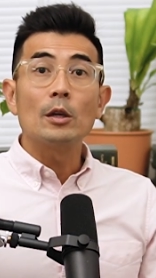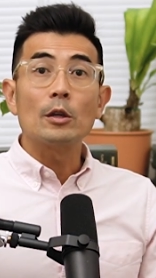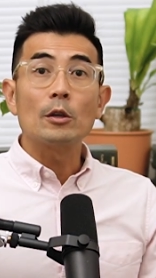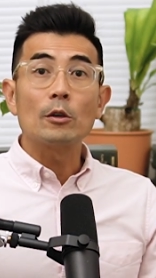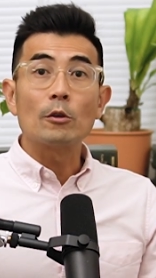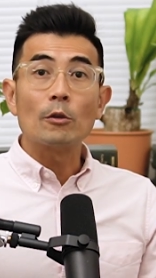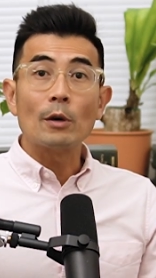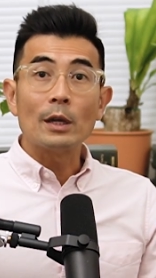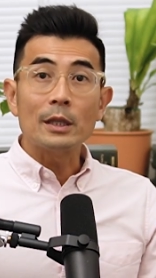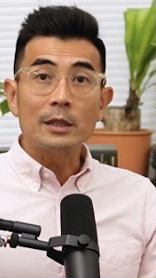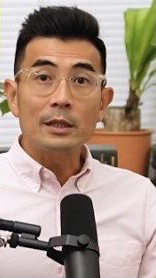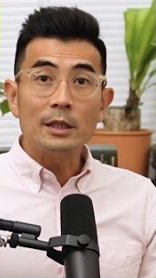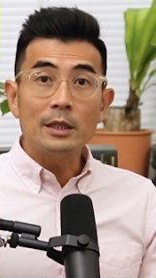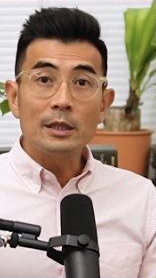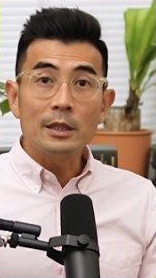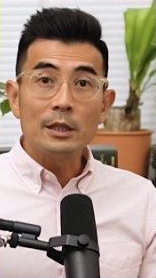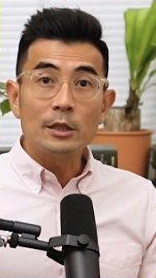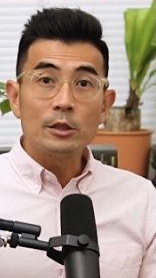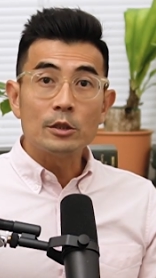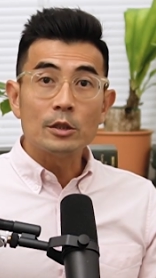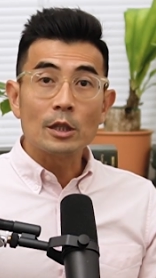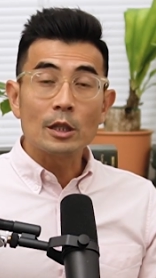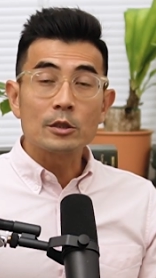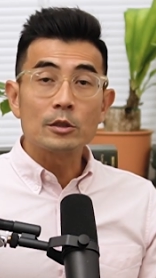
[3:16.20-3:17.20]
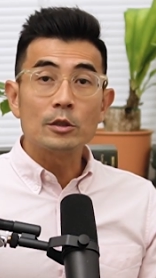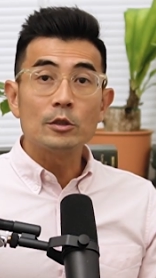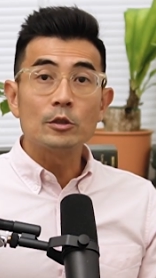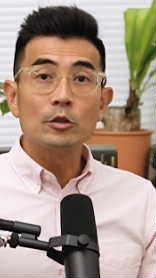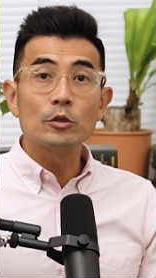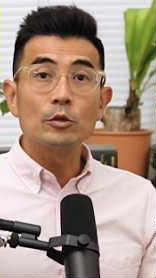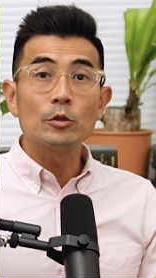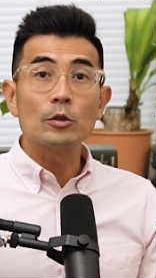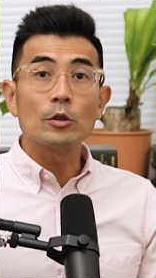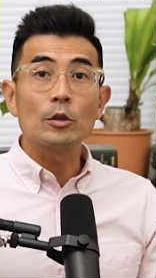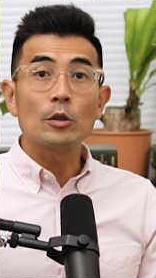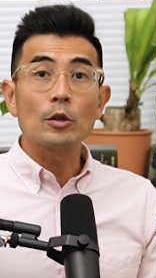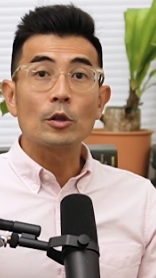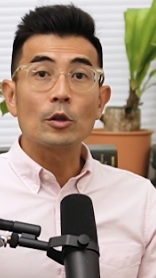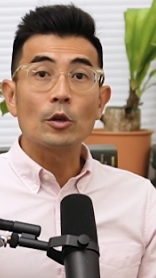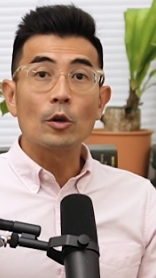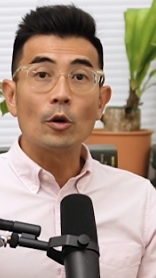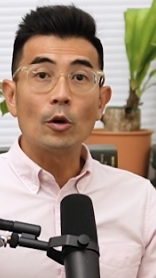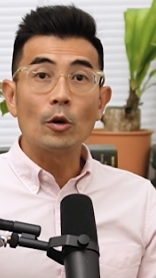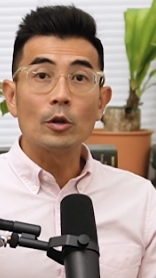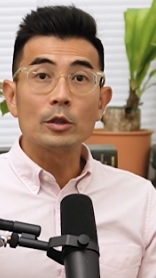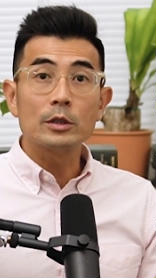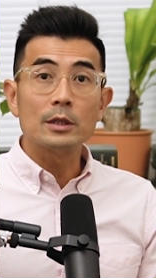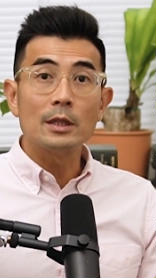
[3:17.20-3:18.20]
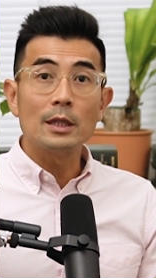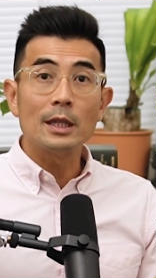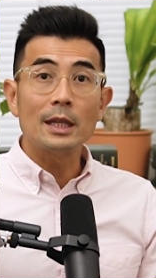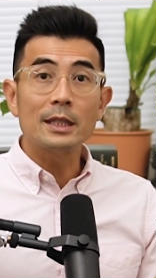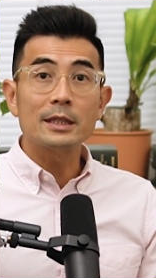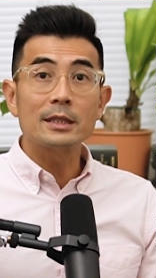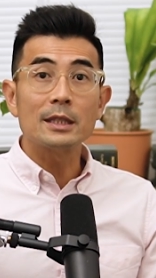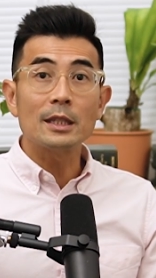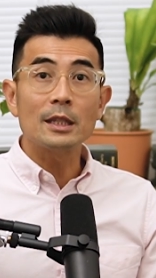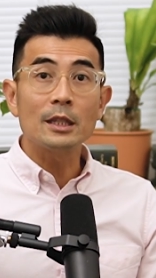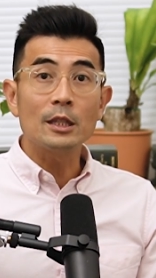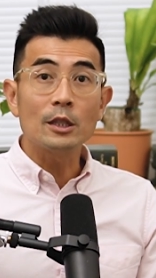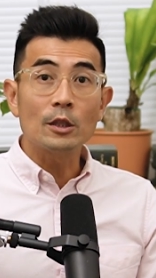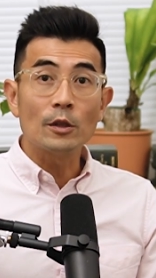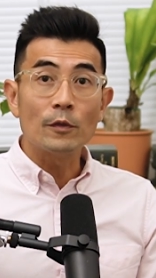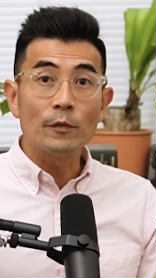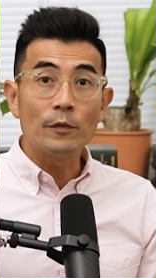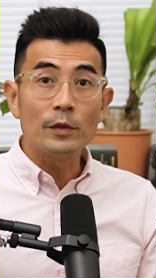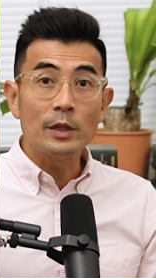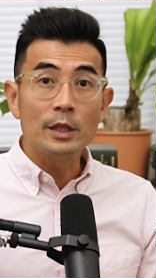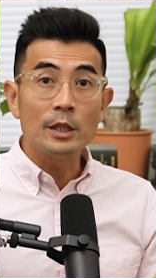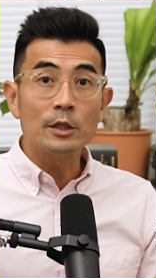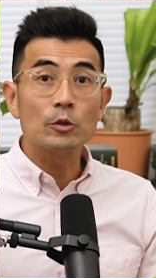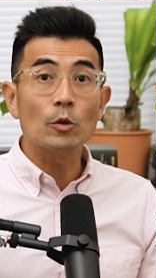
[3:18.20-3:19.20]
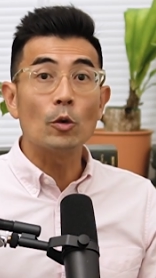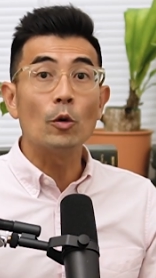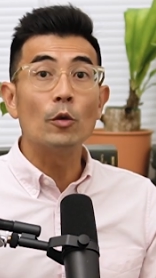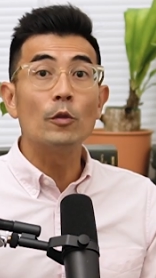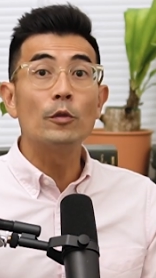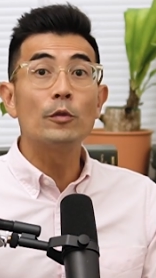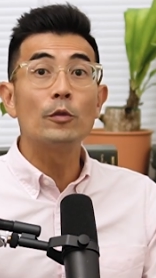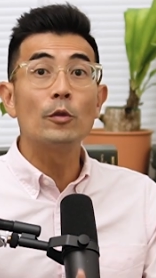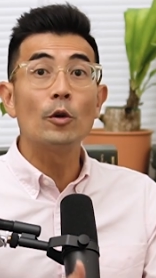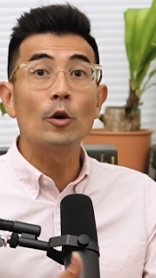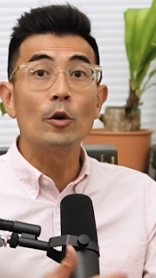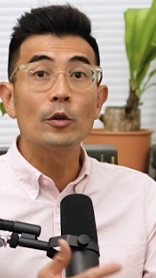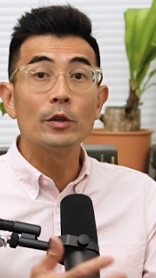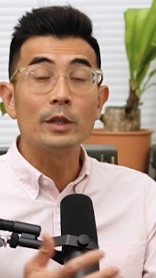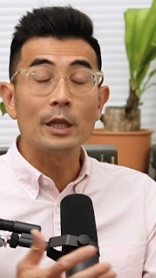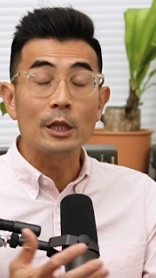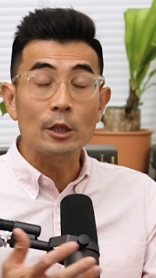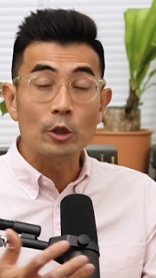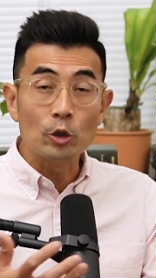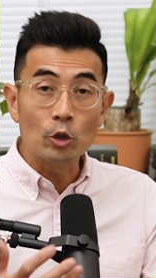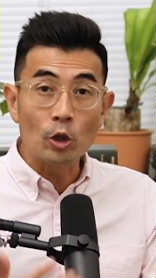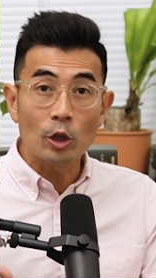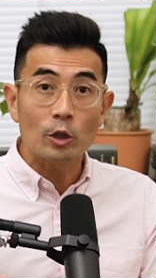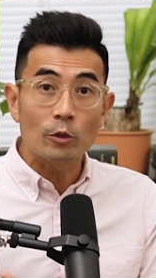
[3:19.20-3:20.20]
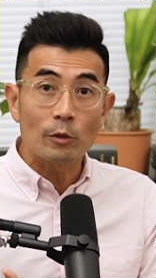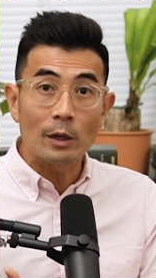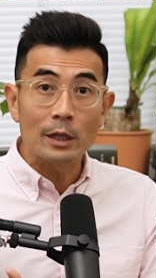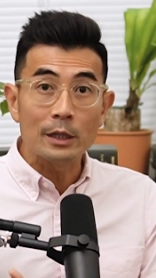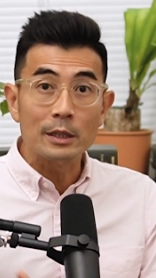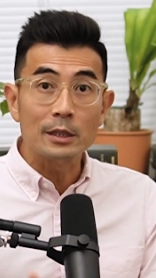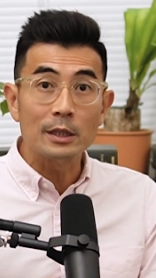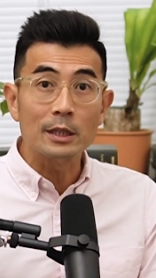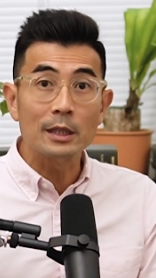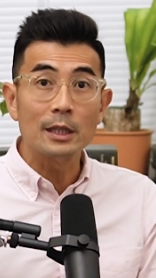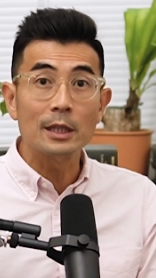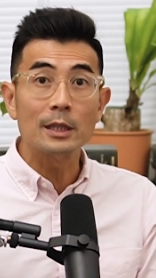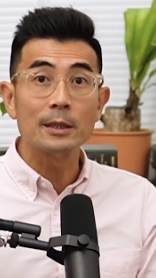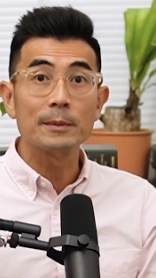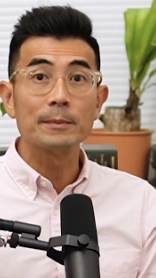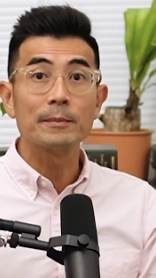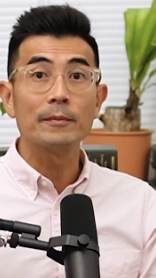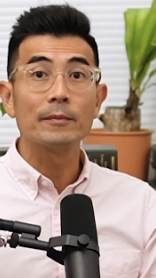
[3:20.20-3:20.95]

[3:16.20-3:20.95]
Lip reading: granting the injunction should cause less inconvenience overall than not granting it.